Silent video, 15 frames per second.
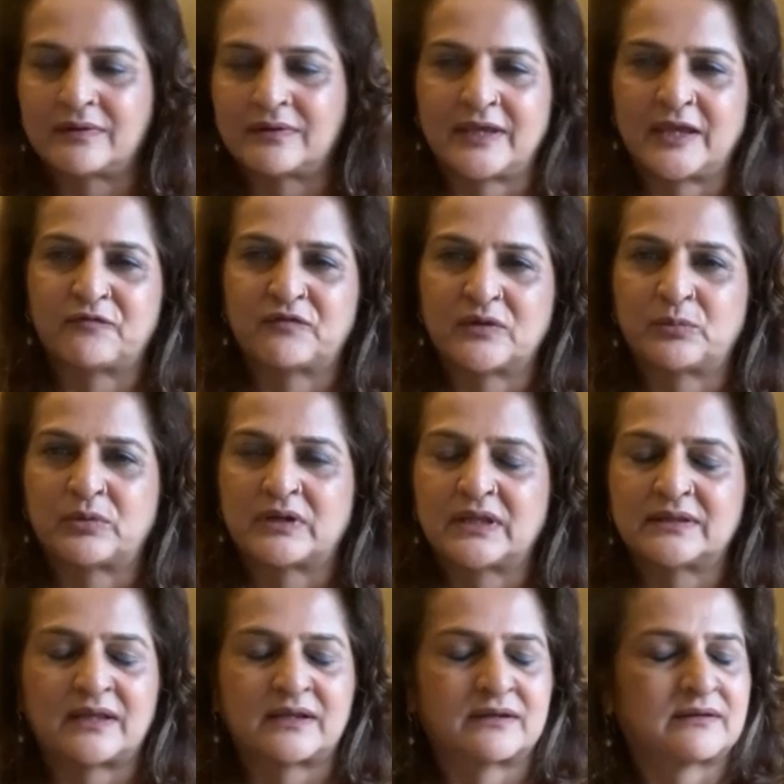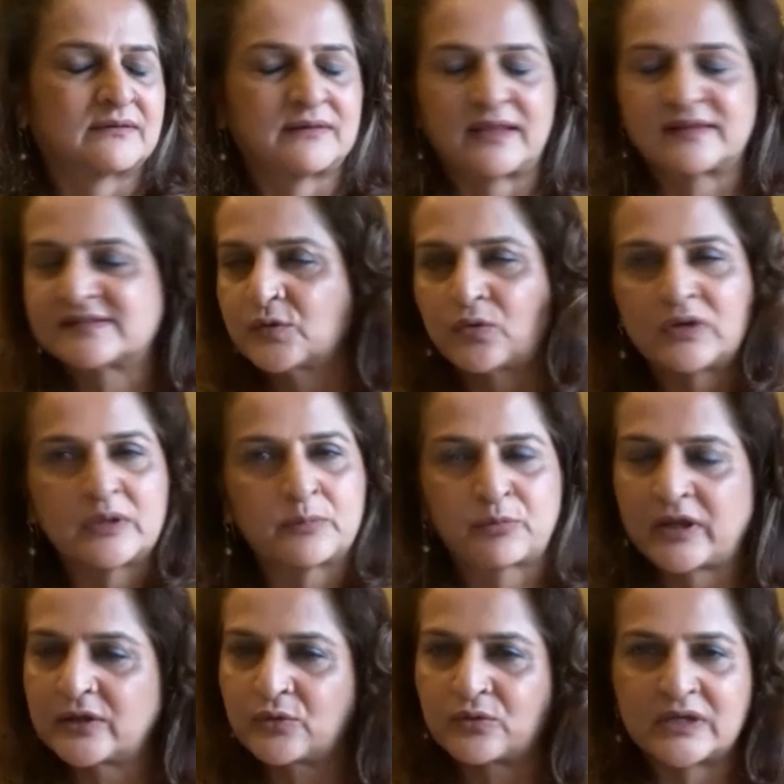everybody that that's the only
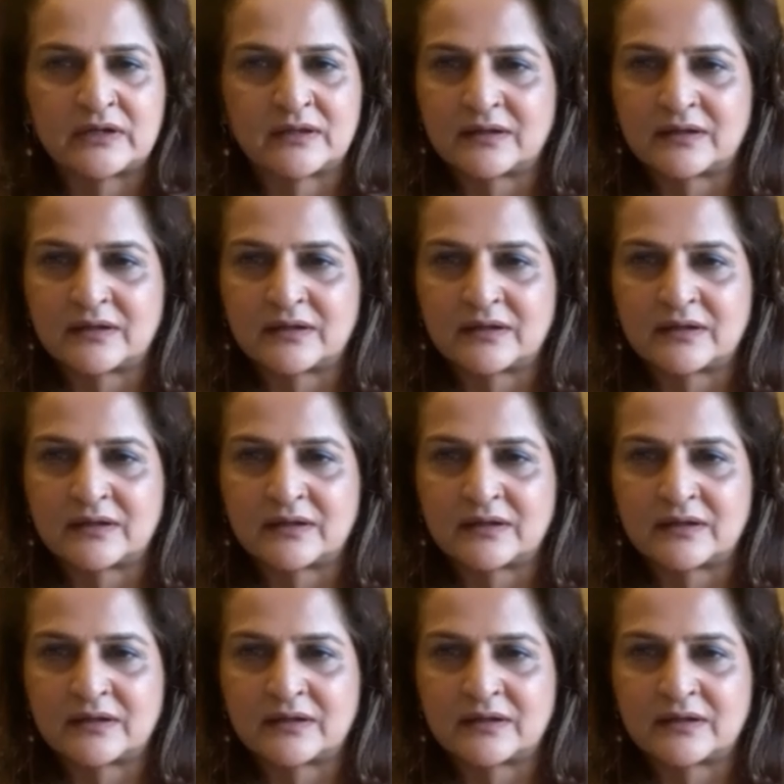prayer you need